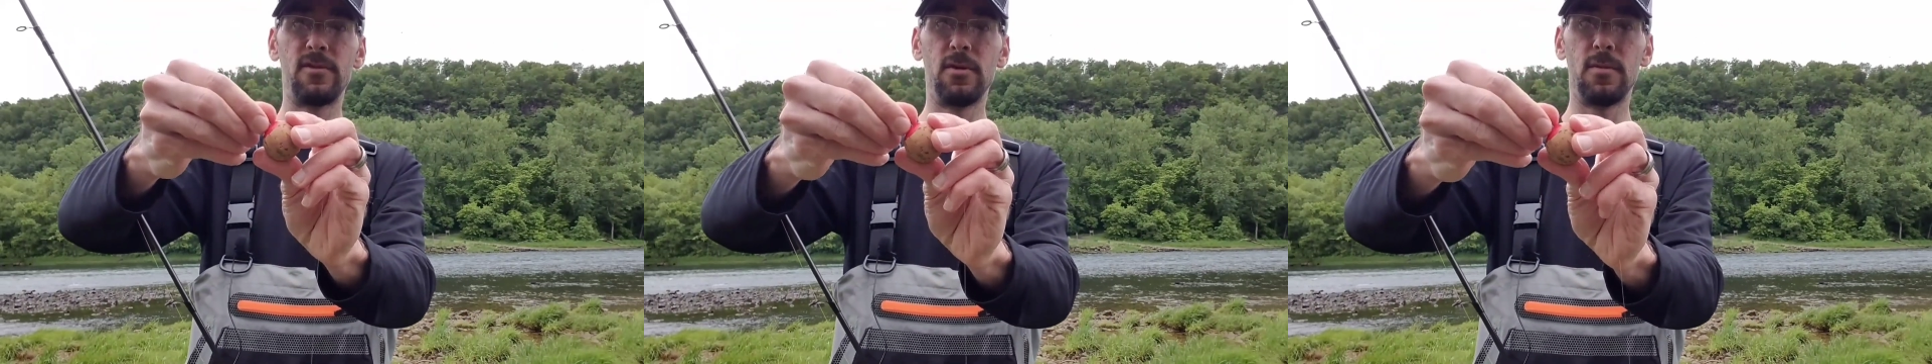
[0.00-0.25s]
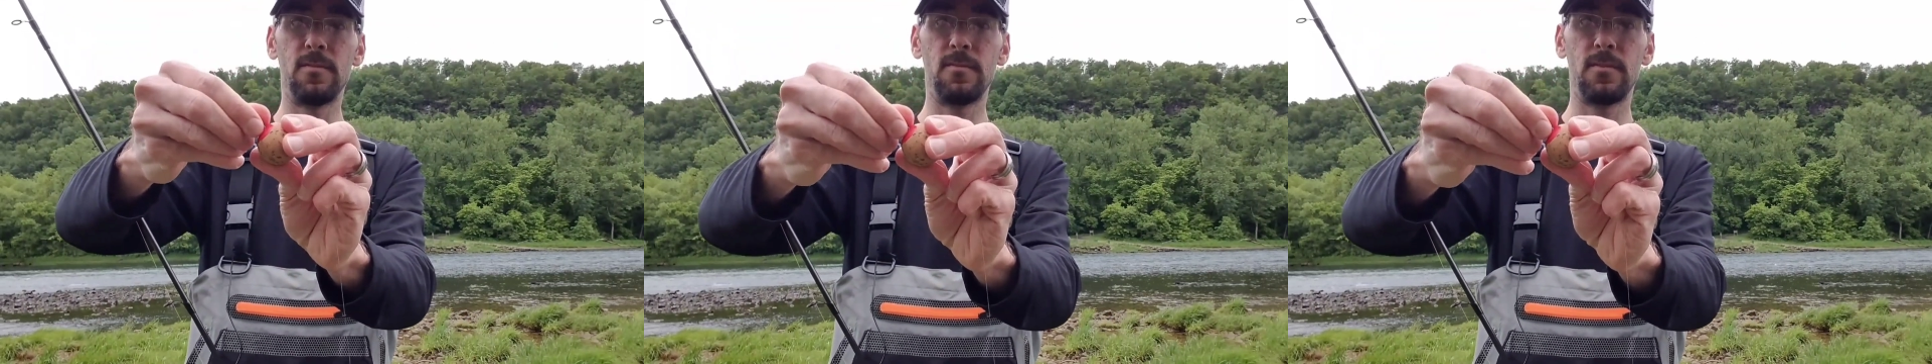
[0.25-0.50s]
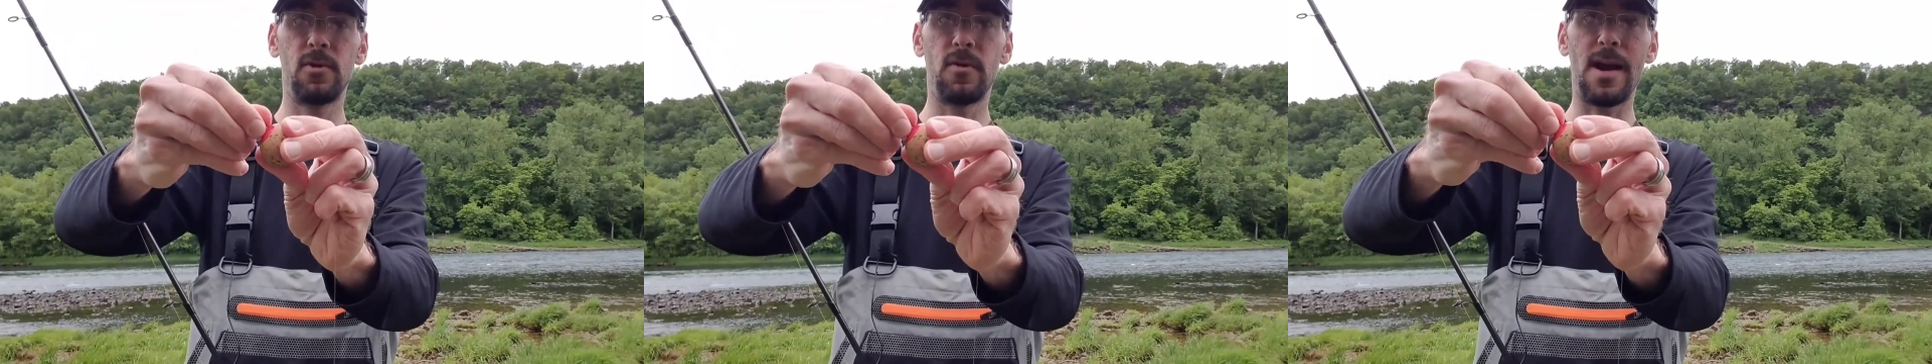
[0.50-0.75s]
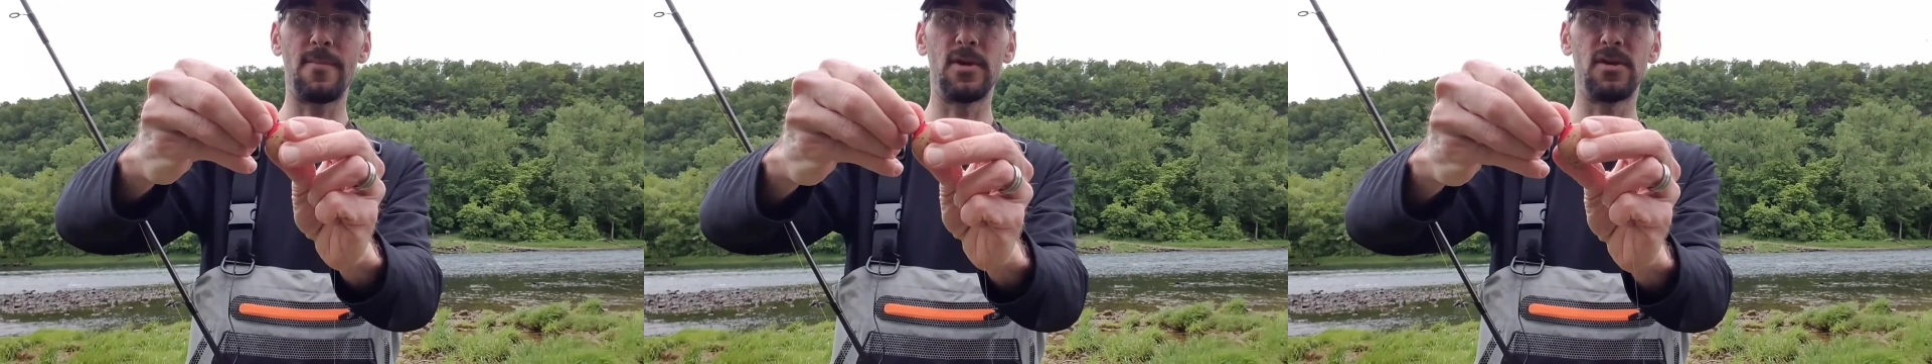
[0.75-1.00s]
to
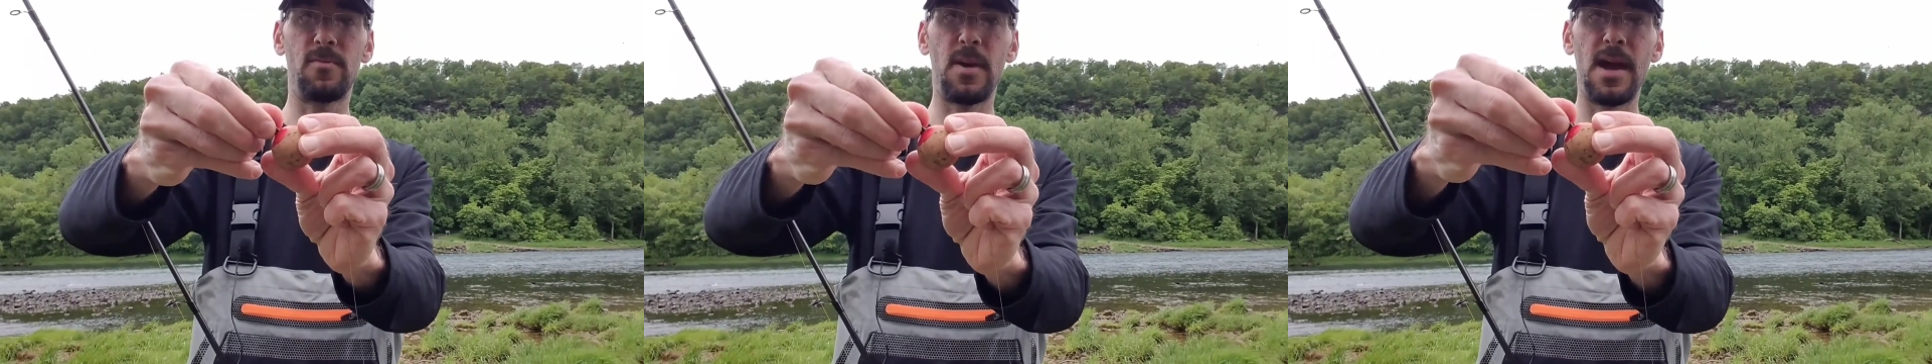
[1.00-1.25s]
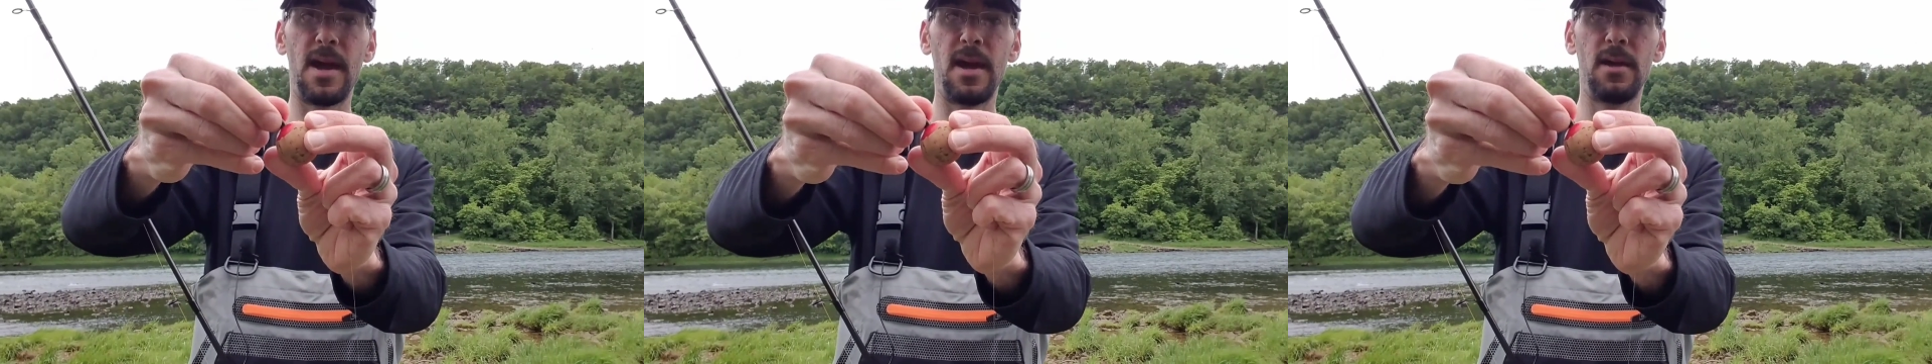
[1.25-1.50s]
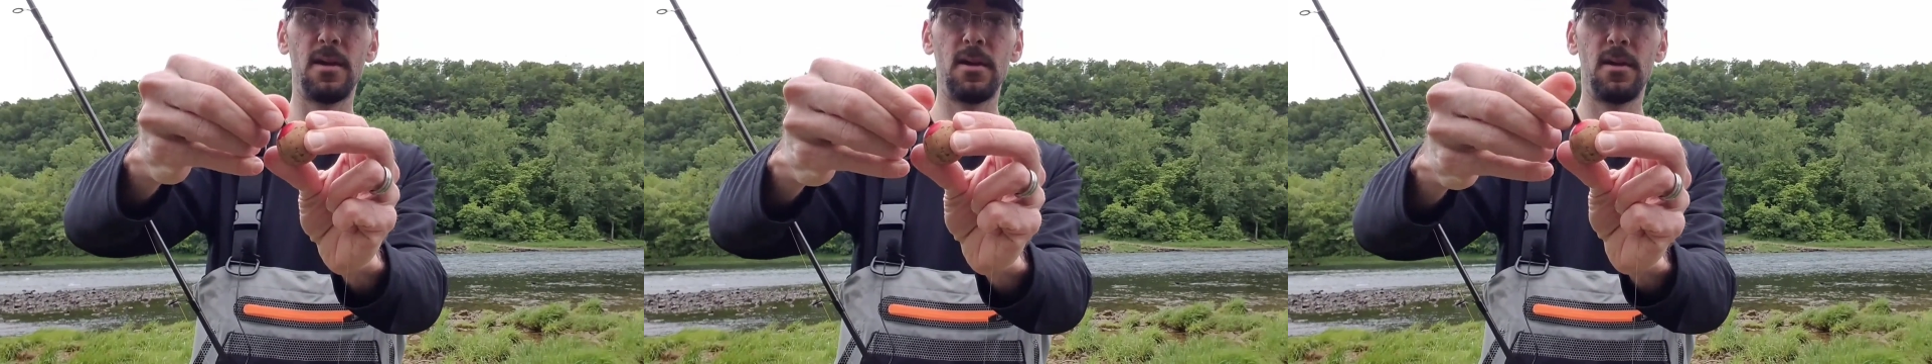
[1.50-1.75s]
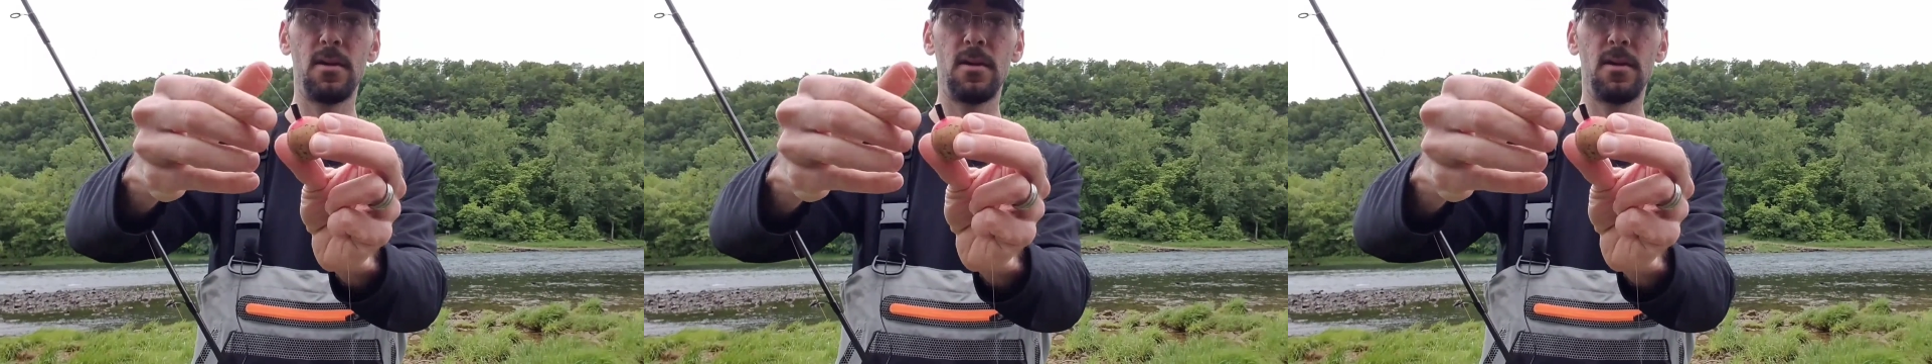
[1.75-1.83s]
grab this peg,